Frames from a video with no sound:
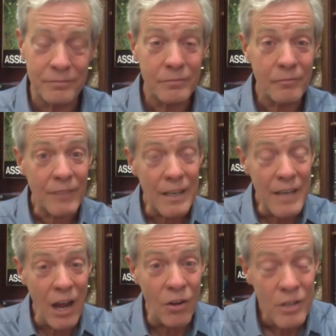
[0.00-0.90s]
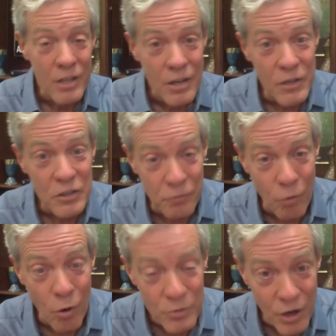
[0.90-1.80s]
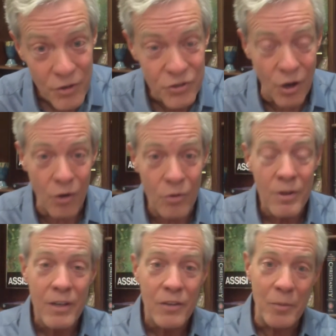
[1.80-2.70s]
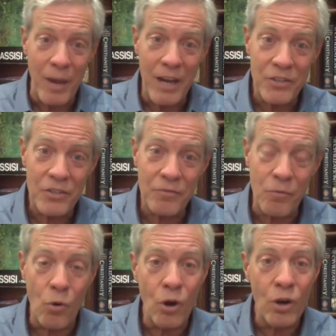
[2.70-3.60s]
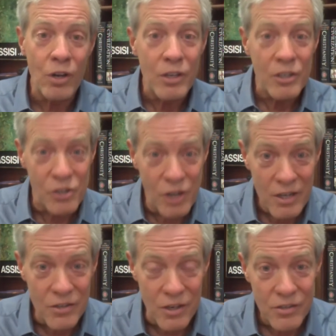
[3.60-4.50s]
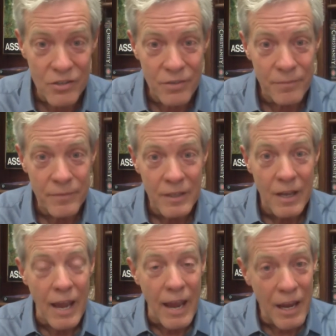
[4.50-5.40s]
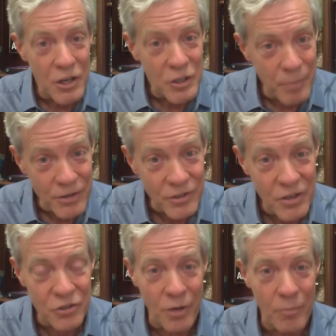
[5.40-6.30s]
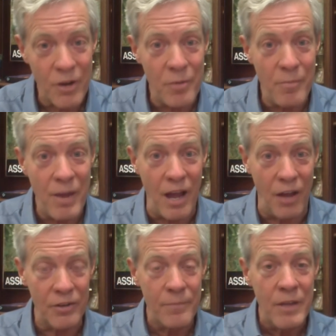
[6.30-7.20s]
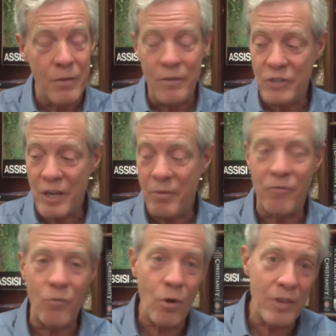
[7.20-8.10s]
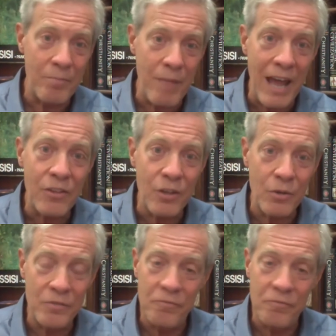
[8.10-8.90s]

Now, this forms also the basis for Jesus, and especially the Sermon on the Mount. We've said before that Matthew is very